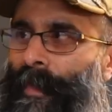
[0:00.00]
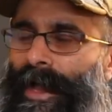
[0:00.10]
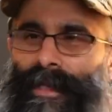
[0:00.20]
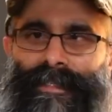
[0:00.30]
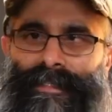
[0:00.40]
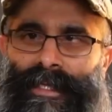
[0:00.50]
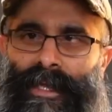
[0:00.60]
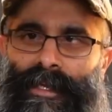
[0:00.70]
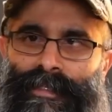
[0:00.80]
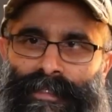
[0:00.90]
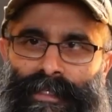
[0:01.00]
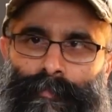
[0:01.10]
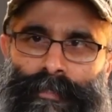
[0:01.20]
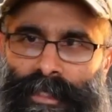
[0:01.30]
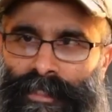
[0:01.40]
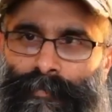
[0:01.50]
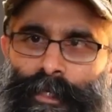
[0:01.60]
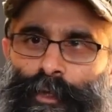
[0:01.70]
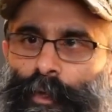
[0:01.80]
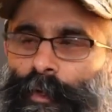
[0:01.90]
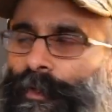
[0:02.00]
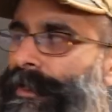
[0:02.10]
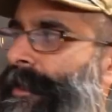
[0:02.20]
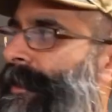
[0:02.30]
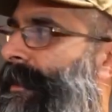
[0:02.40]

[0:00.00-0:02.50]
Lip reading: I did take some test pictures.